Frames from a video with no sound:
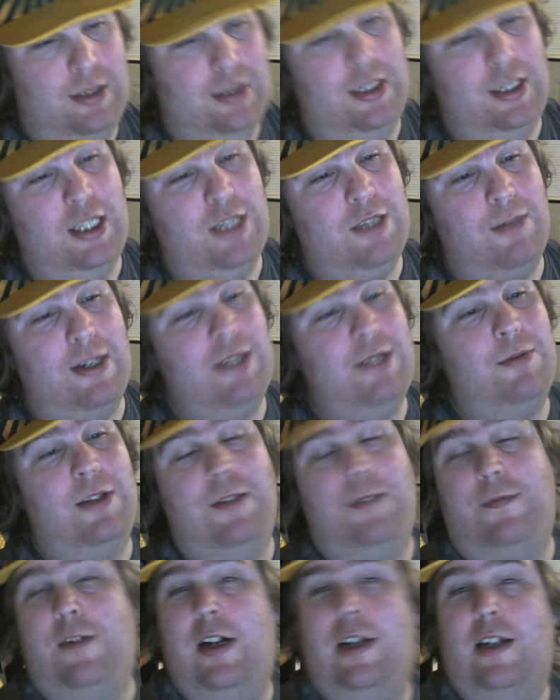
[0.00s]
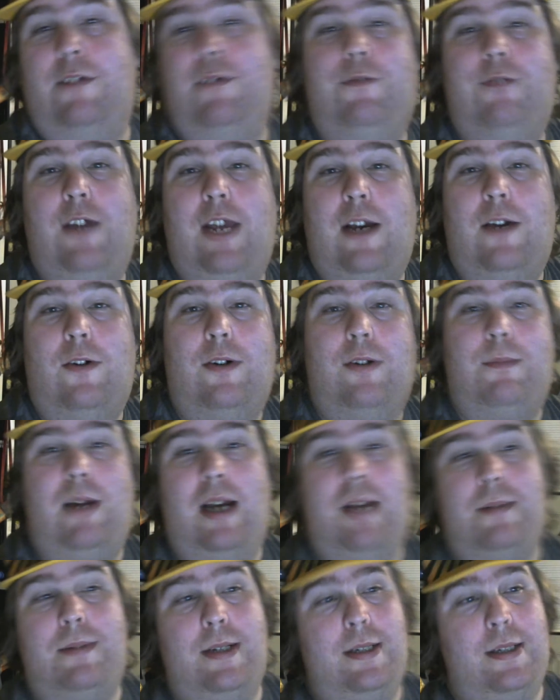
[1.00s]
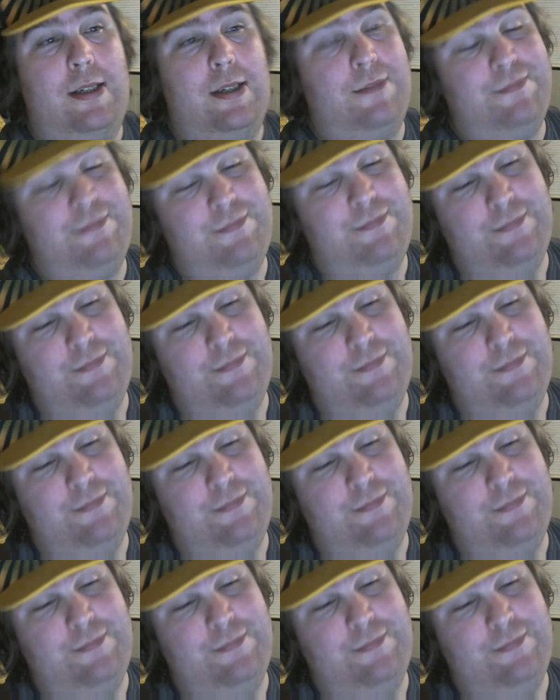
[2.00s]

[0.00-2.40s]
this race was a fucking fail, in my opinion.